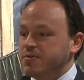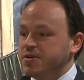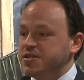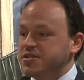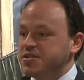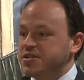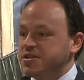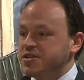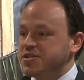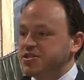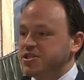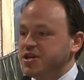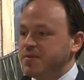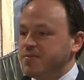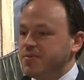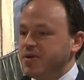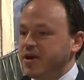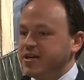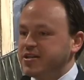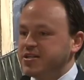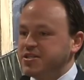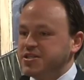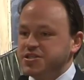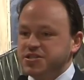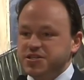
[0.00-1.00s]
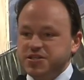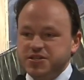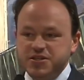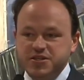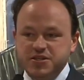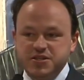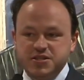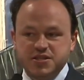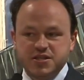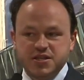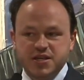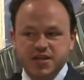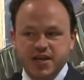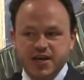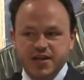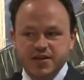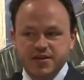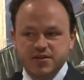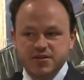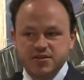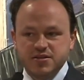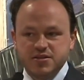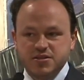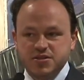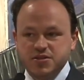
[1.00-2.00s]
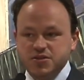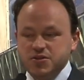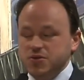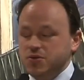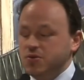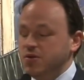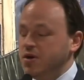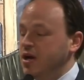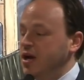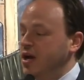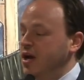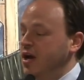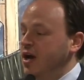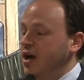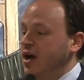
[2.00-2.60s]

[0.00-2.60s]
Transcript: research and practitioners together to